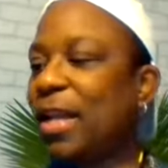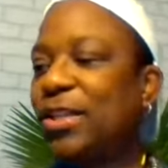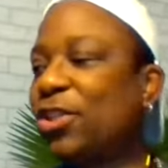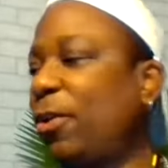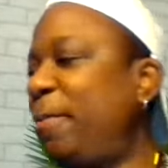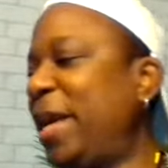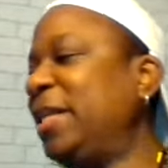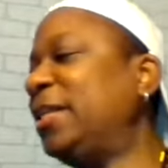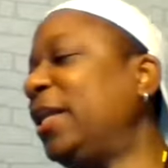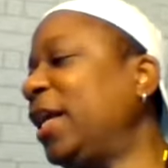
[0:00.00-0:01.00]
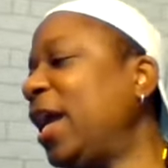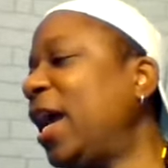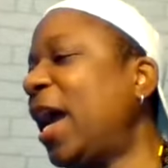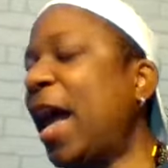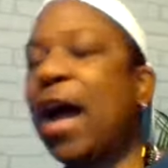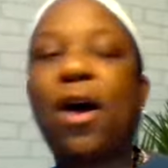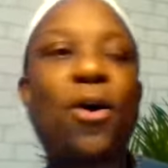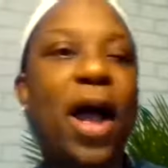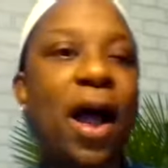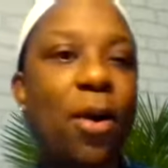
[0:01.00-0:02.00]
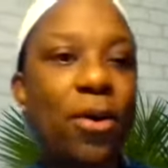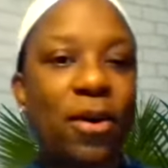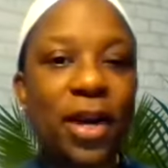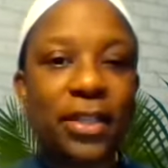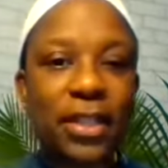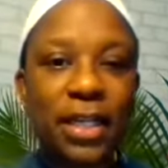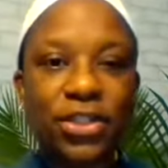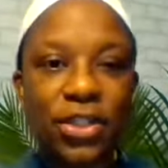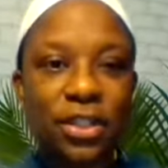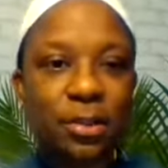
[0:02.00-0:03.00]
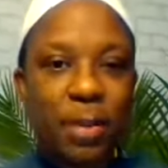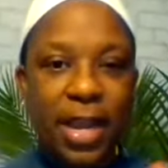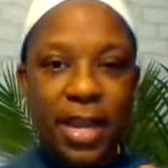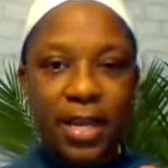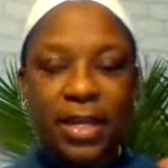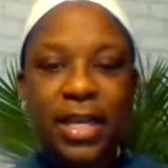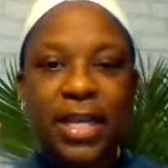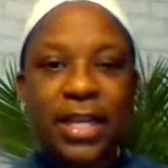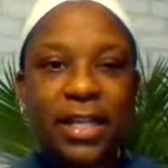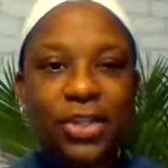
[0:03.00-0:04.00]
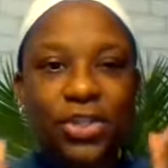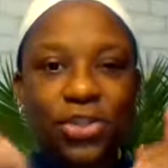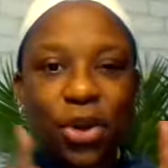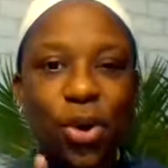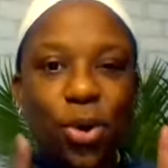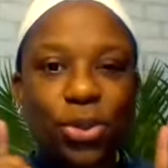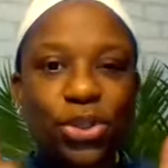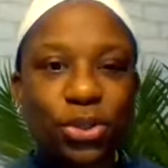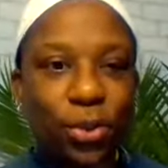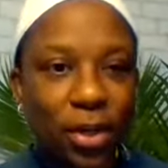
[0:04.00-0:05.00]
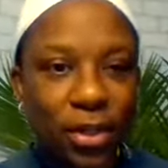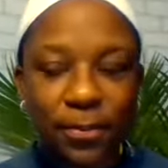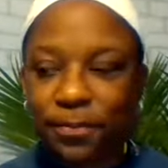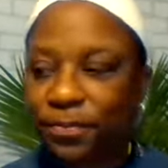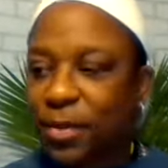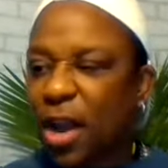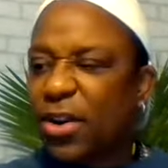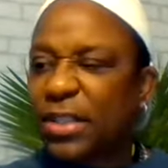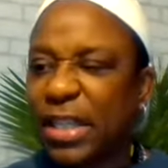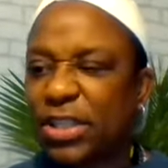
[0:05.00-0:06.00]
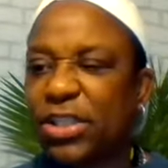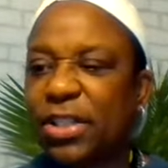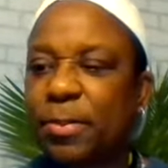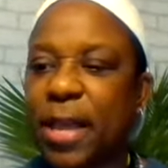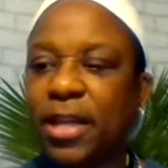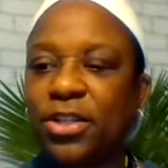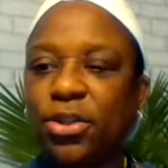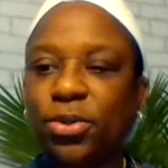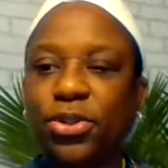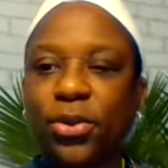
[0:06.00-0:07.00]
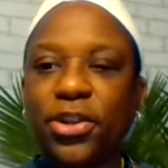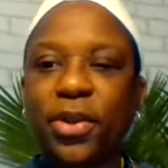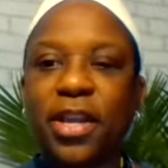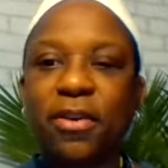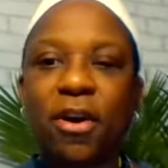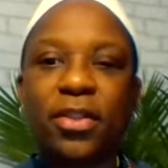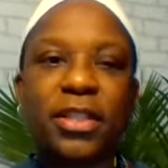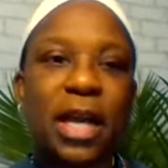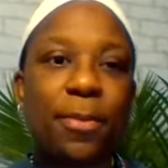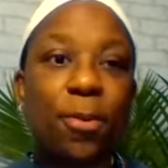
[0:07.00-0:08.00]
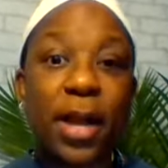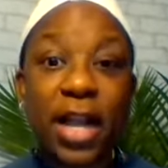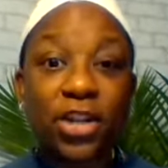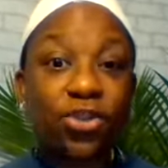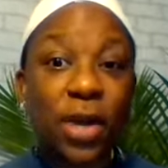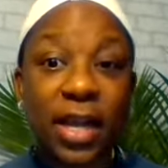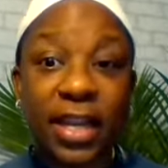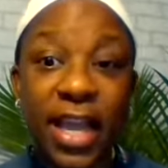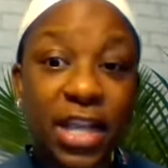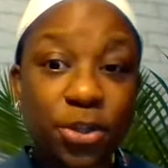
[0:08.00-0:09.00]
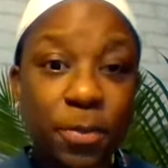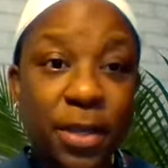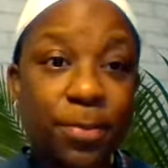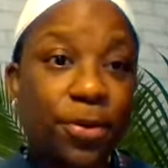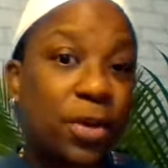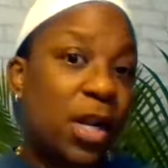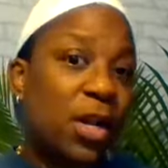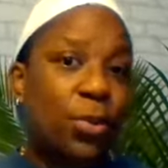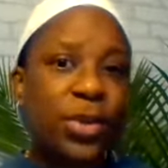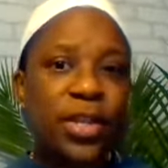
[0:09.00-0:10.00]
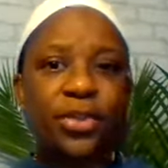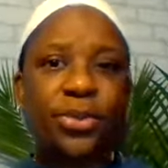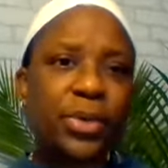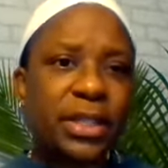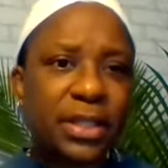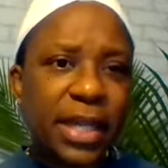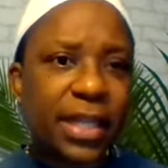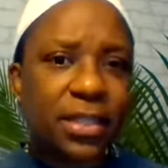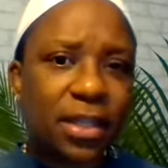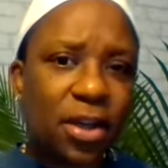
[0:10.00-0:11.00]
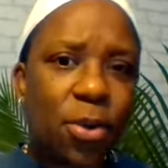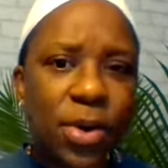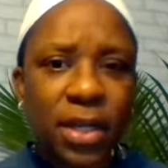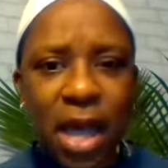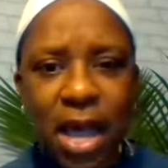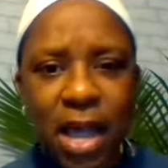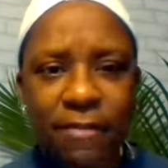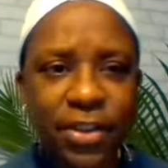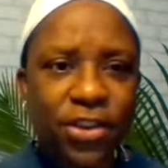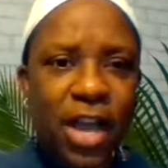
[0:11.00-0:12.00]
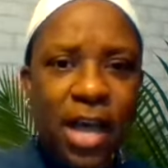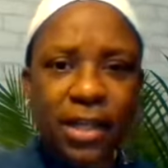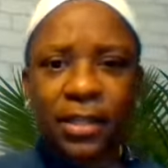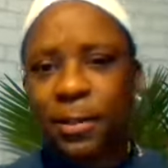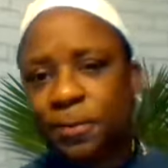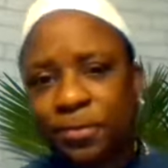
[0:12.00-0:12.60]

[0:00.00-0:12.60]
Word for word: it's so amazing how our attention span is so short. Our attention span is so short. And you hear all the time, oh my God, you got to catch people within three seconds of going live and you got to